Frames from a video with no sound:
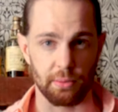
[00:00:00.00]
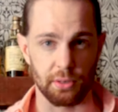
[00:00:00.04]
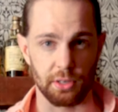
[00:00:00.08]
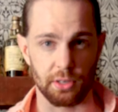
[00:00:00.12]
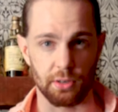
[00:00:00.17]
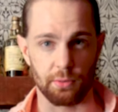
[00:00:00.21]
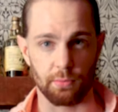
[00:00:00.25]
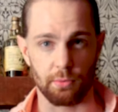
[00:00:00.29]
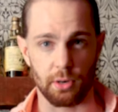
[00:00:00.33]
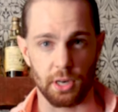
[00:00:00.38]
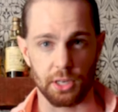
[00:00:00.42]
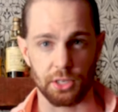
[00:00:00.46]
and you
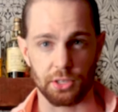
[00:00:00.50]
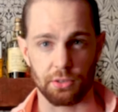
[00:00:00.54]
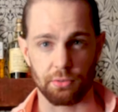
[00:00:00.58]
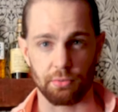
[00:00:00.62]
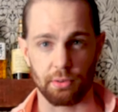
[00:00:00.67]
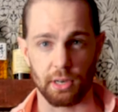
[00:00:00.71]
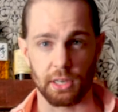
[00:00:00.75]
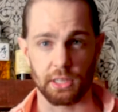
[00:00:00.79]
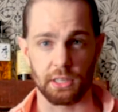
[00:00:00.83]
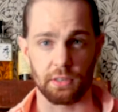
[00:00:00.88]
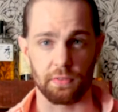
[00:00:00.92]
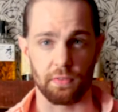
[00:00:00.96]
can watch the
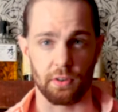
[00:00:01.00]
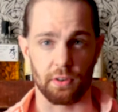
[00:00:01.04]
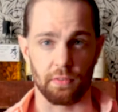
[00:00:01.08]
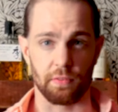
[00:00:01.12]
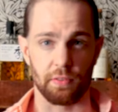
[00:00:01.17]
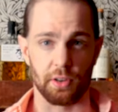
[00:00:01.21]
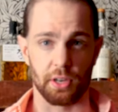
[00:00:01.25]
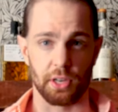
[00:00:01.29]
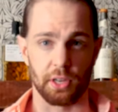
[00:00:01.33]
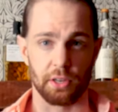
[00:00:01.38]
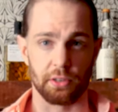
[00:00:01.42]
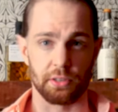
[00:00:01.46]
rest of our
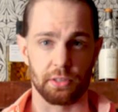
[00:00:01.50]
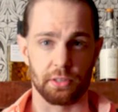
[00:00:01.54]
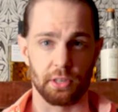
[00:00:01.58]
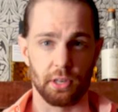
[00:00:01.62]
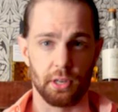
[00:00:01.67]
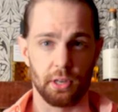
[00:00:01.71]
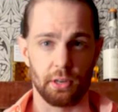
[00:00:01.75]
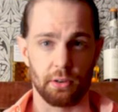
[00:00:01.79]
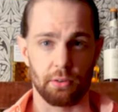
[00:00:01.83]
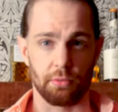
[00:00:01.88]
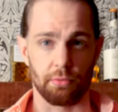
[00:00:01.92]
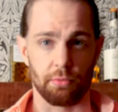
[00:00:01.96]
videos
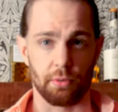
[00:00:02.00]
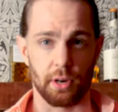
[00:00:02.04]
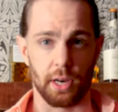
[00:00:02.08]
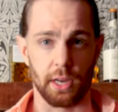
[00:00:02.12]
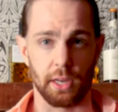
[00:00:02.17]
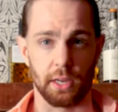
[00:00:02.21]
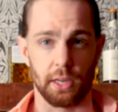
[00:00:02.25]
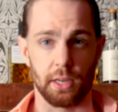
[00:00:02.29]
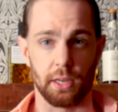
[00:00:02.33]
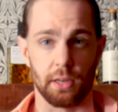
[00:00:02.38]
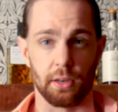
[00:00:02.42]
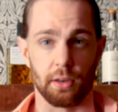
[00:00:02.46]

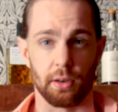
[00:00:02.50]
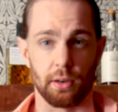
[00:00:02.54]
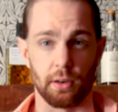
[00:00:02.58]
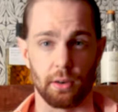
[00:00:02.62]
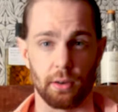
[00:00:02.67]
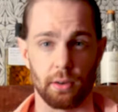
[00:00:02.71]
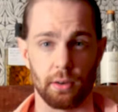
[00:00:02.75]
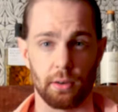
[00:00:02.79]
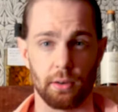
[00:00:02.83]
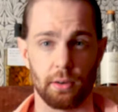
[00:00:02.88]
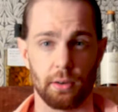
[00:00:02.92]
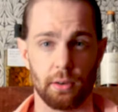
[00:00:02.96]
right here.
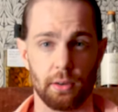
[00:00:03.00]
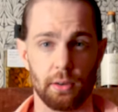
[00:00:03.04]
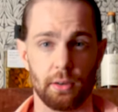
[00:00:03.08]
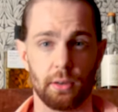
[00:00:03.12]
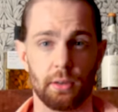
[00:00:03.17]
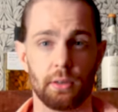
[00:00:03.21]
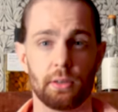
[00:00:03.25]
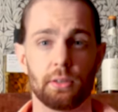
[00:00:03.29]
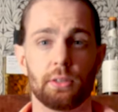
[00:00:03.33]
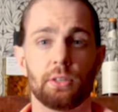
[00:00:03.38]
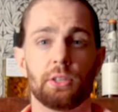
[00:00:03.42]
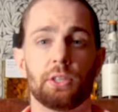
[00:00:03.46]

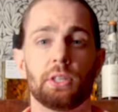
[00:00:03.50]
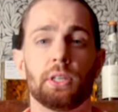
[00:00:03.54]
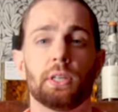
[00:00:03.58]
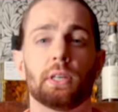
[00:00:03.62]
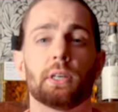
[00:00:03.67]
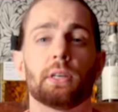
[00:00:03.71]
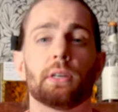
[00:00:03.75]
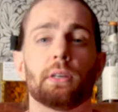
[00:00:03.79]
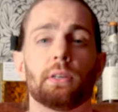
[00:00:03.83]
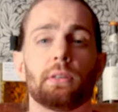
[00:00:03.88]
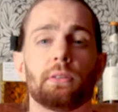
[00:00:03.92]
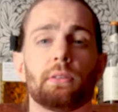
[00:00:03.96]

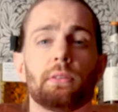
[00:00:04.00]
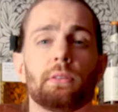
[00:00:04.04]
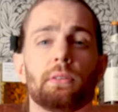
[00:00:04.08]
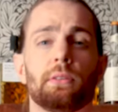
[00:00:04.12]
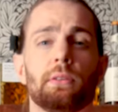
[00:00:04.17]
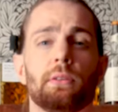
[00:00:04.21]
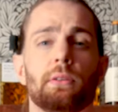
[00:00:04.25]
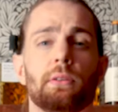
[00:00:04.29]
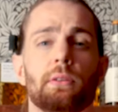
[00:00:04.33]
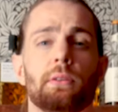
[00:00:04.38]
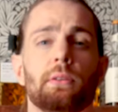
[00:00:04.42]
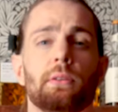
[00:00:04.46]
Cheers.